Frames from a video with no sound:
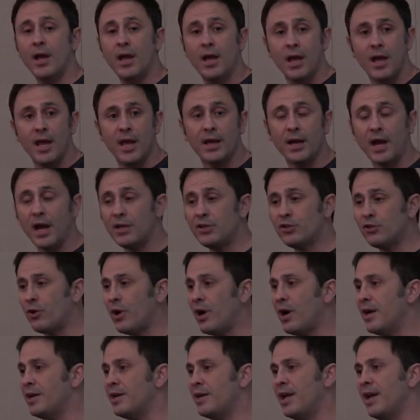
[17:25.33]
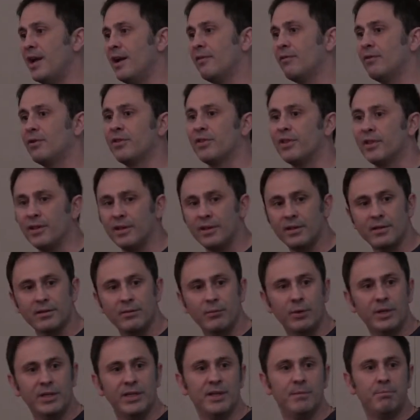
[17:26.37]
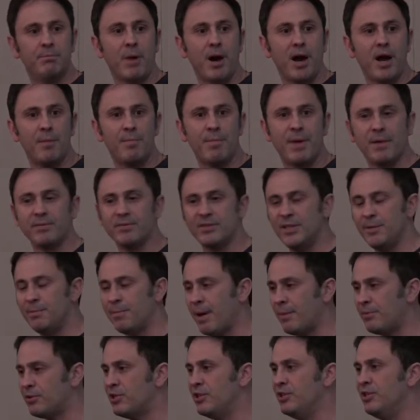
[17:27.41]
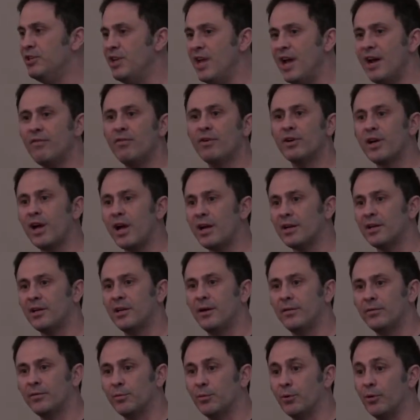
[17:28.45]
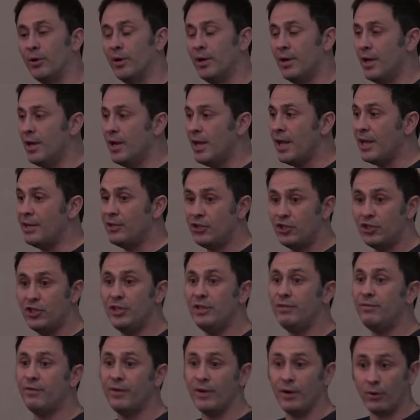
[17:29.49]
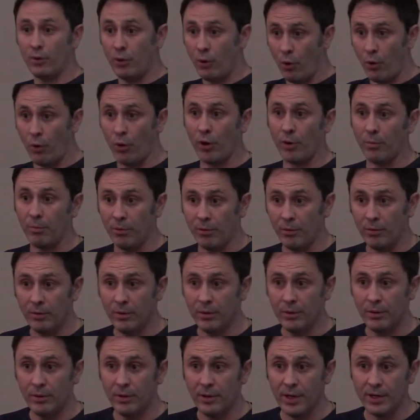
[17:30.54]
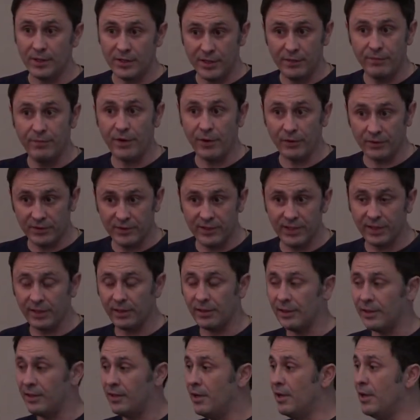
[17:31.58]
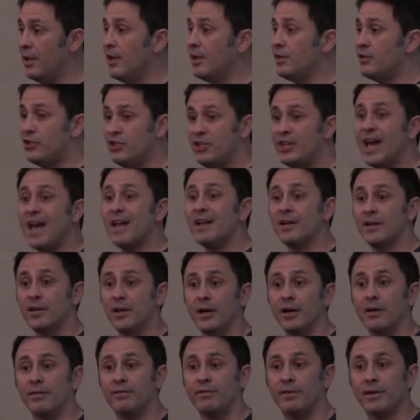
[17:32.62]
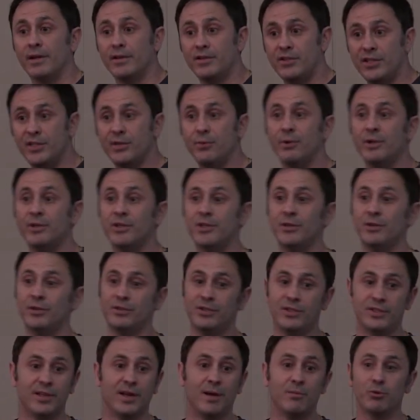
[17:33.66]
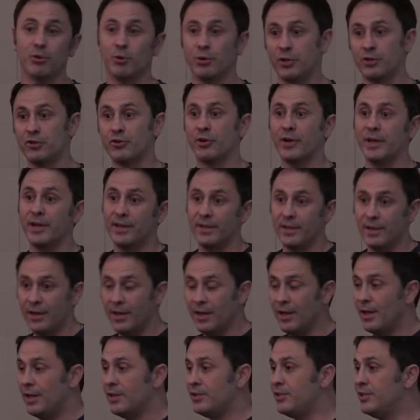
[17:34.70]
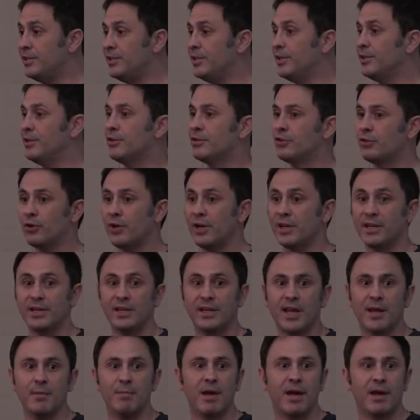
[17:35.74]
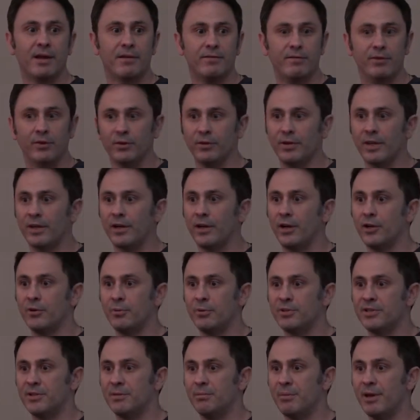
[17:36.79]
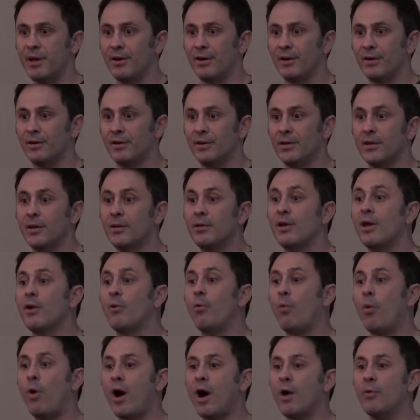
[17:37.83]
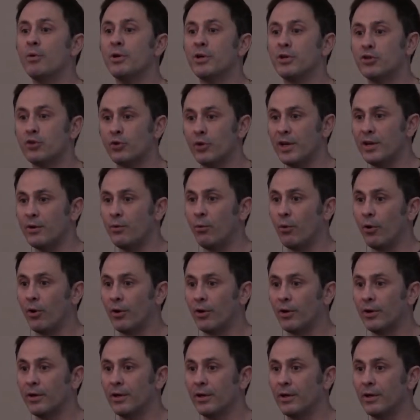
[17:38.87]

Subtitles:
And I tried everything. We did BiPAP, CPAP. She never got comfortable, and she felt horrible. And she felt sickly. She had enough, and she said, I'm doing a trach. She did the trach and came back feeling like 100% better. Why would a trach work?